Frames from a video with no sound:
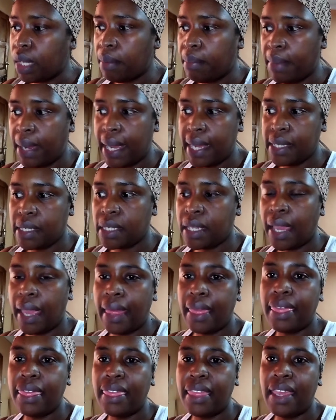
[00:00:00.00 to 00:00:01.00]
mask,
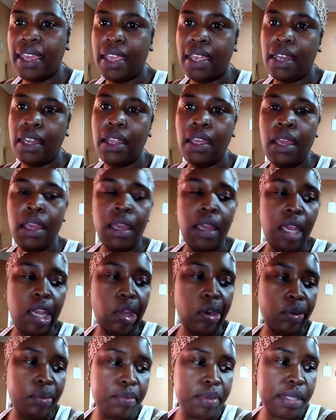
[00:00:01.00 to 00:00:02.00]
and then
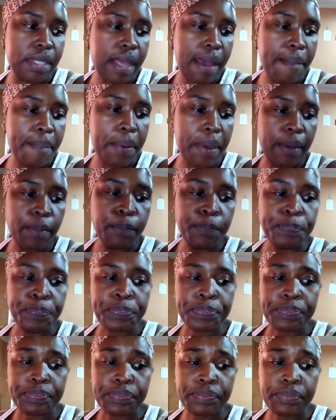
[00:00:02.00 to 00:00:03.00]
it'll be supper.
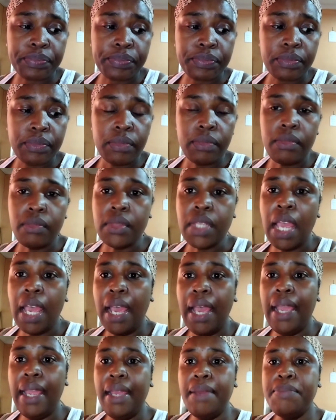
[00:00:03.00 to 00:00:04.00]

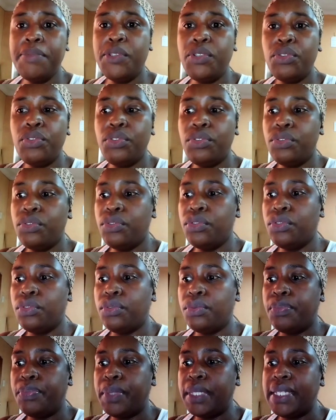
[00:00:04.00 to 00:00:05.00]
I have to
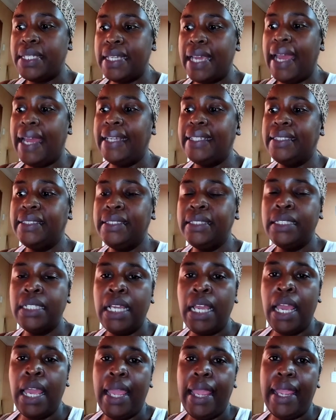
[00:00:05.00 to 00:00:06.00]
be done
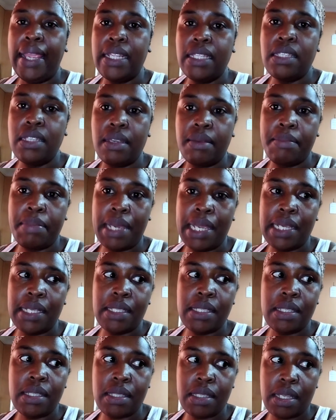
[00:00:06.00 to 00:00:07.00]
eating by
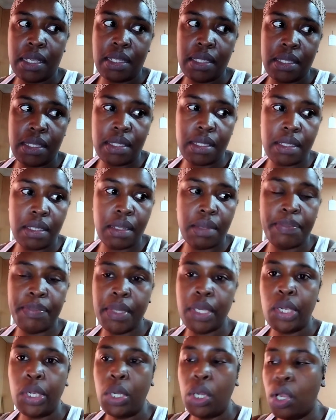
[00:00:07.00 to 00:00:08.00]
6,
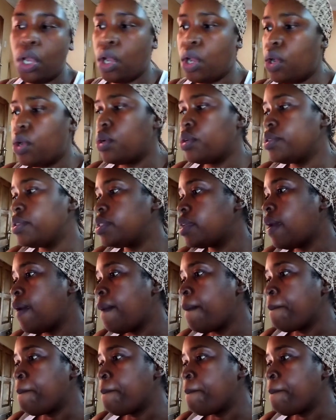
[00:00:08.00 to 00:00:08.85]
because